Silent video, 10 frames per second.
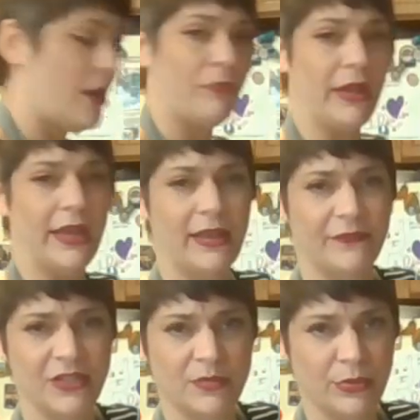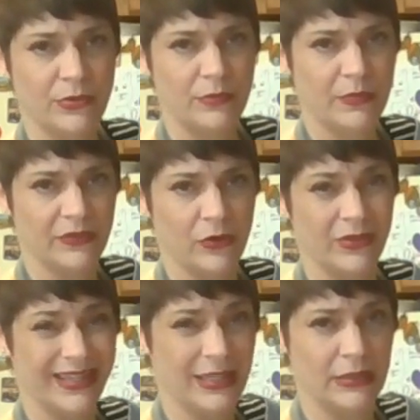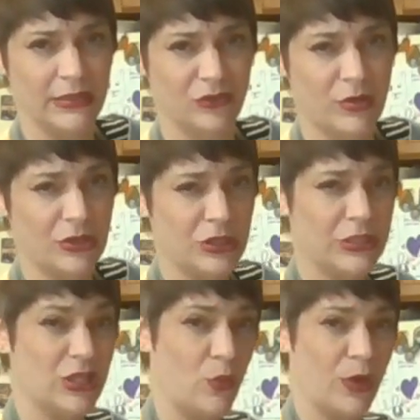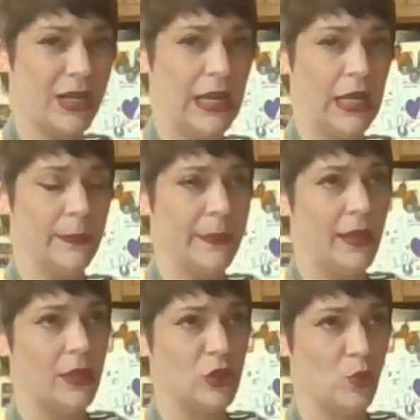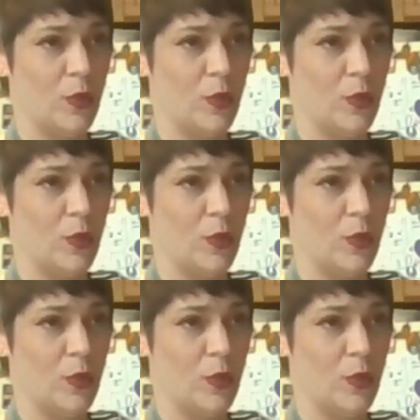My 1/2 teaspoon is currently in the dishwasher, so we're gonna do